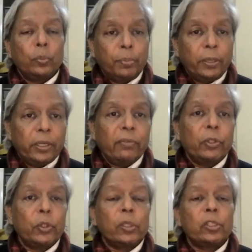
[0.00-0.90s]

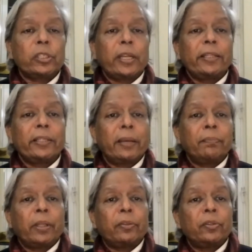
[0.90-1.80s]
individuals telling them
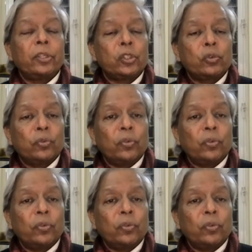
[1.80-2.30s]
that this